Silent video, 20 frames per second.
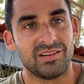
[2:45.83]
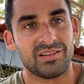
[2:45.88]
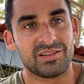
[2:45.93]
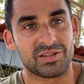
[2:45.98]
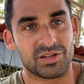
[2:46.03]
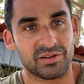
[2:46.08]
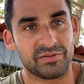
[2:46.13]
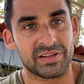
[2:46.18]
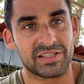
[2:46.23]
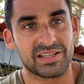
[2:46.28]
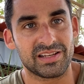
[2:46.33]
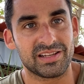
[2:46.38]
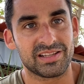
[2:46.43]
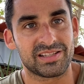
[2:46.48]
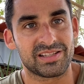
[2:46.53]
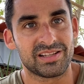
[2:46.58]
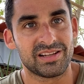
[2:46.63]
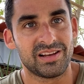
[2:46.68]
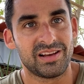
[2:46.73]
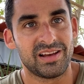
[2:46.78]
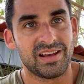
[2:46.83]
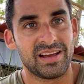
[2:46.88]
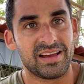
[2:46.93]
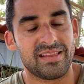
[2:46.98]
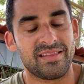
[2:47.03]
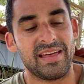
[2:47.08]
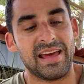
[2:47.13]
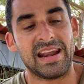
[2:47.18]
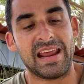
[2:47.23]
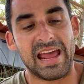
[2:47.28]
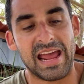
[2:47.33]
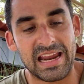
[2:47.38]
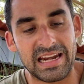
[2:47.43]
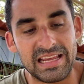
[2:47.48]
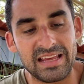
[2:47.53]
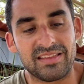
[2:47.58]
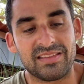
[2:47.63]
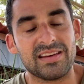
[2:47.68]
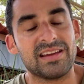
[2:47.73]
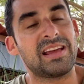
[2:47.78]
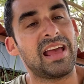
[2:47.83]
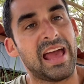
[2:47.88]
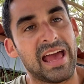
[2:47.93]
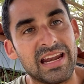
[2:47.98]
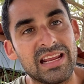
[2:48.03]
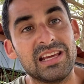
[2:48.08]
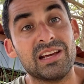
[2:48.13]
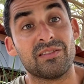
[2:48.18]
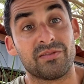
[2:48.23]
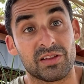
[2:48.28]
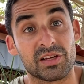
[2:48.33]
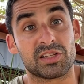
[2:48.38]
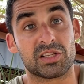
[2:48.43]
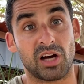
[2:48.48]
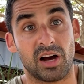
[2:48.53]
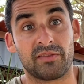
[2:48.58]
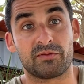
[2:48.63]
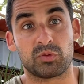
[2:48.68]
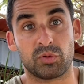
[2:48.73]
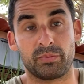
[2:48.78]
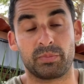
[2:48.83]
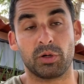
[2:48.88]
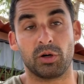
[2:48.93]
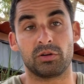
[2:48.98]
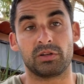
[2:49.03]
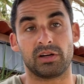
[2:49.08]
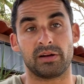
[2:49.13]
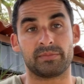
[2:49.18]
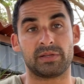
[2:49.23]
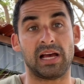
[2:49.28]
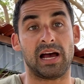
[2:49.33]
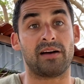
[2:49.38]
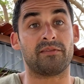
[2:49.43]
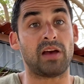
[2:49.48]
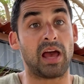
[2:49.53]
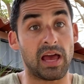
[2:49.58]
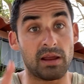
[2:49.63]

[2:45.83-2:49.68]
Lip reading: services than anything any of the software programs have.